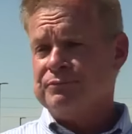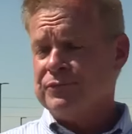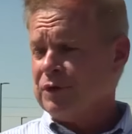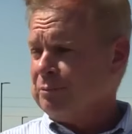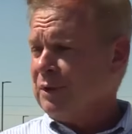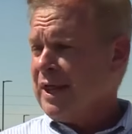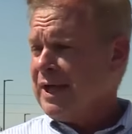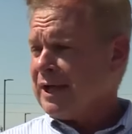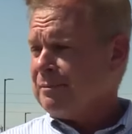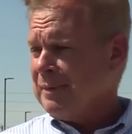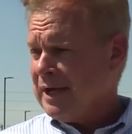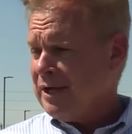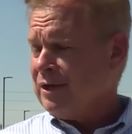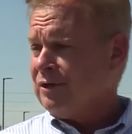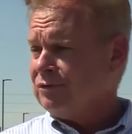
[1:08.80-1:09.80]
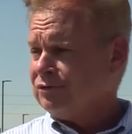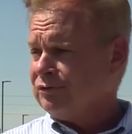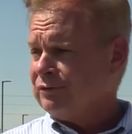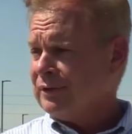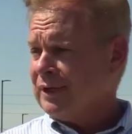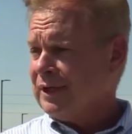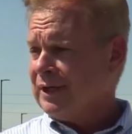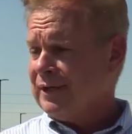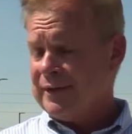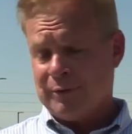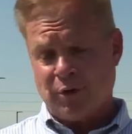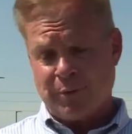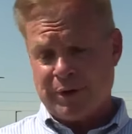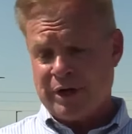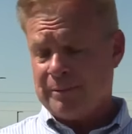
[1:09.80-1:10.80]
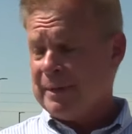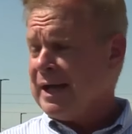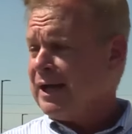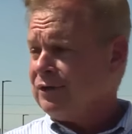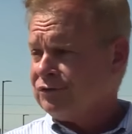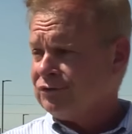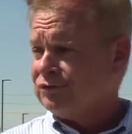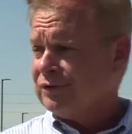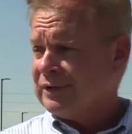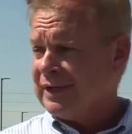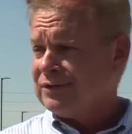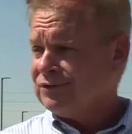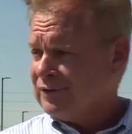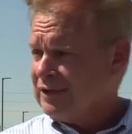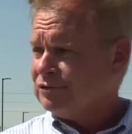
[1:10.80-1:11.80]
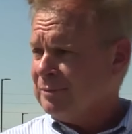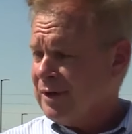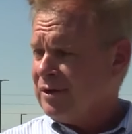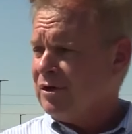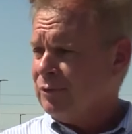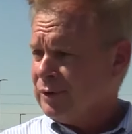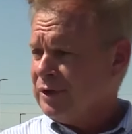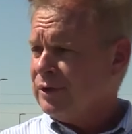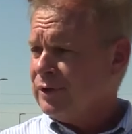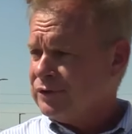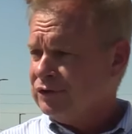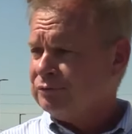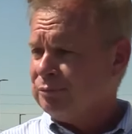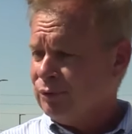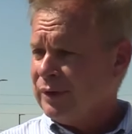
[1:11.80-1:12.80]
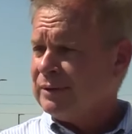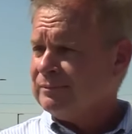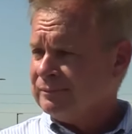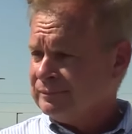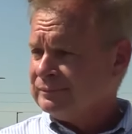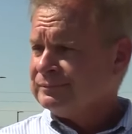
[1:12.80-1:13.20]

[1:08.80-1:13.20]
They're black males. Uh, they were wearing masks, and that's, that's about all we know at this point.